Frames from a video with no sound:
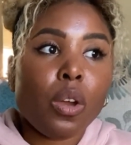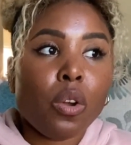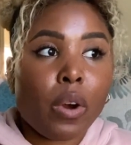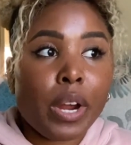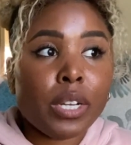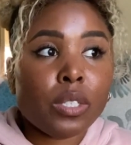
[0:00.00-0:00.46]

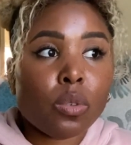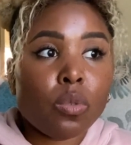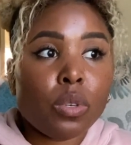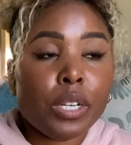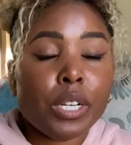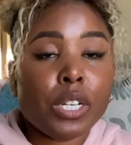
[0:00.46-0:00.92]
grade
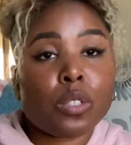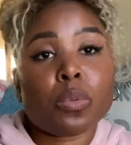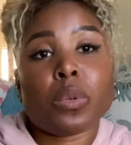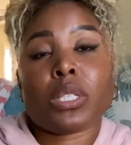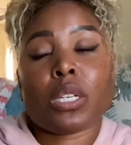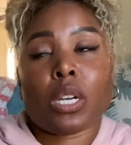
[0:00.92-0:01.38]
school years
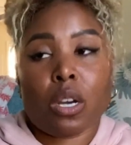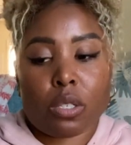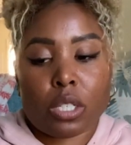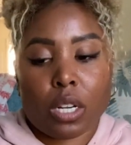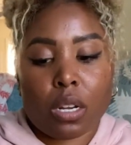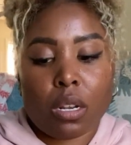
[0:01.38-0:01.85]
was in
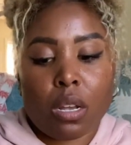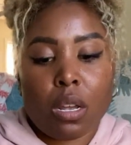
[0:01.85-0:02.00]
Gautier.